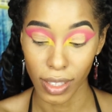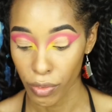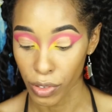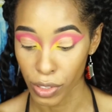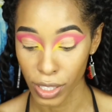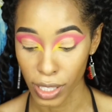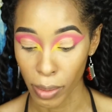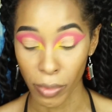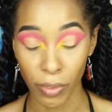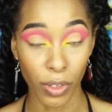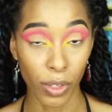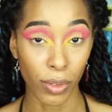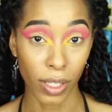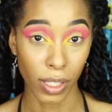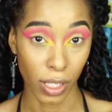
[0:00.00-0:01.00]
For some of
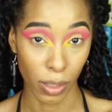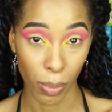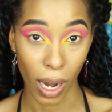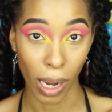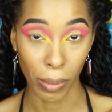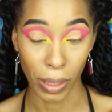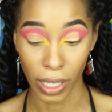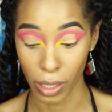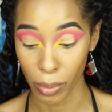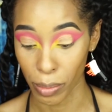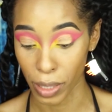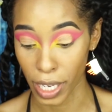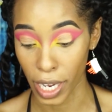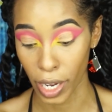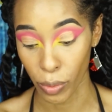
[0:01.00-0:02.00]
you, this is probably going to
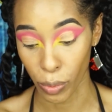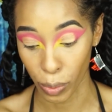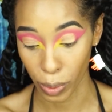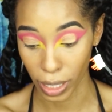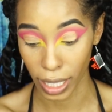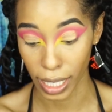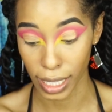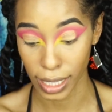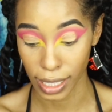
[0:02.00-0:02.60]
be a really